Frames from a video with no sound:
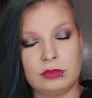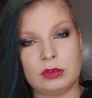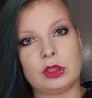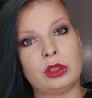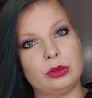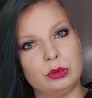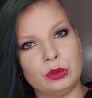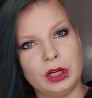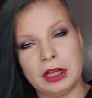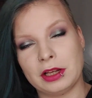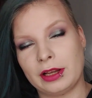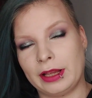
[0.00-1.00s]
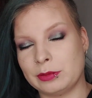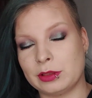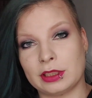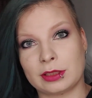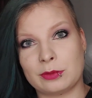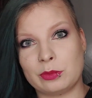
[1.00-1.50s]
Clue. I was
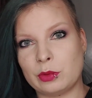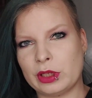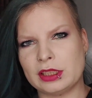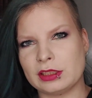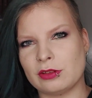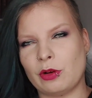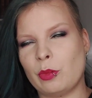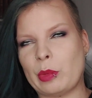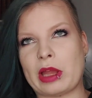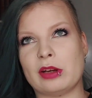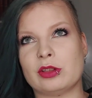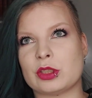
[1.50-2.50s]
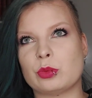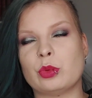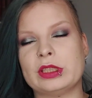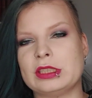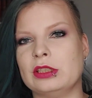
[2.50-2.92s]
like, wait, no panners, what?